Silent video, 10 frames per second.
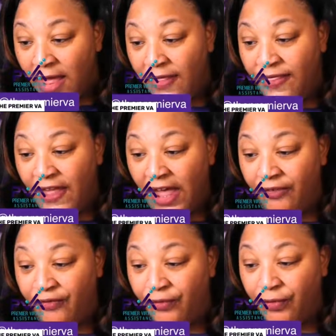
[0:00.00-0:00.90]
the
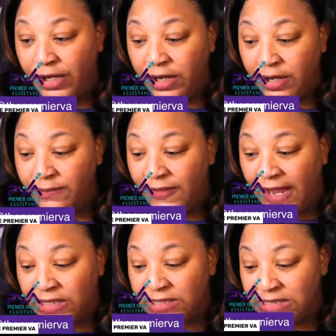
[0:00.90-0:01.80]
freedom
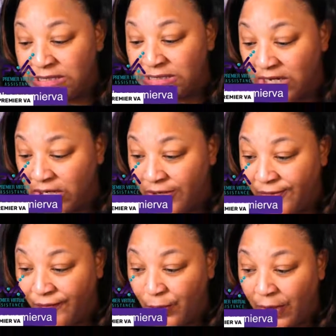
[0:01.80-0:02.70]
they
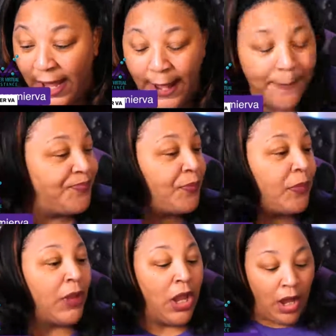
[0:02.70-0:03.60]
deserve. Okay.
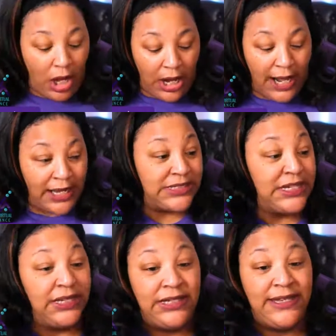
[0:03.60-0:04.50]
All right.
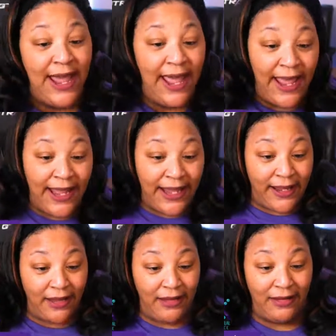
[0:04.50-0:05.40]
Today